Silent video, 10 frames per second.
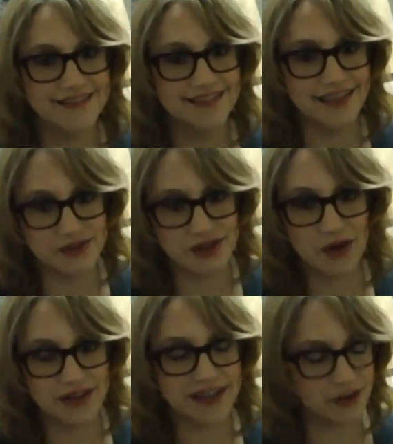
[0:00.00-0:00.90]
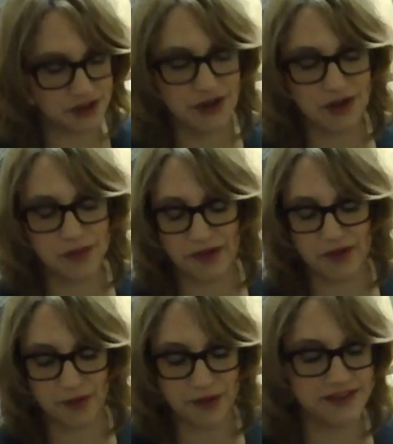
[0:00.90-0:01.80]
Like, you totally killed your younger
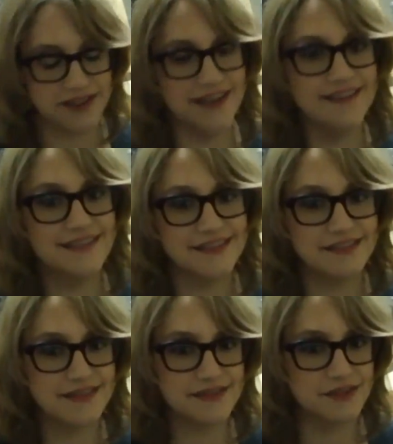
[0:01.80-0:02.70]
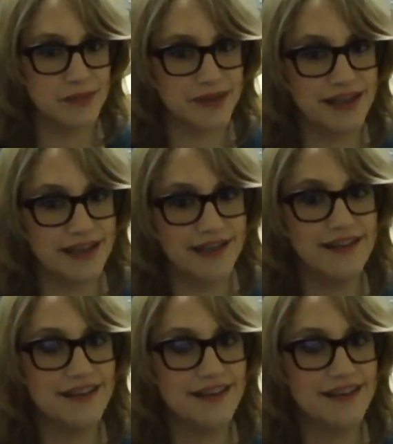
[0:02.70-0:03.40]
brother. Well done, you stupid kid.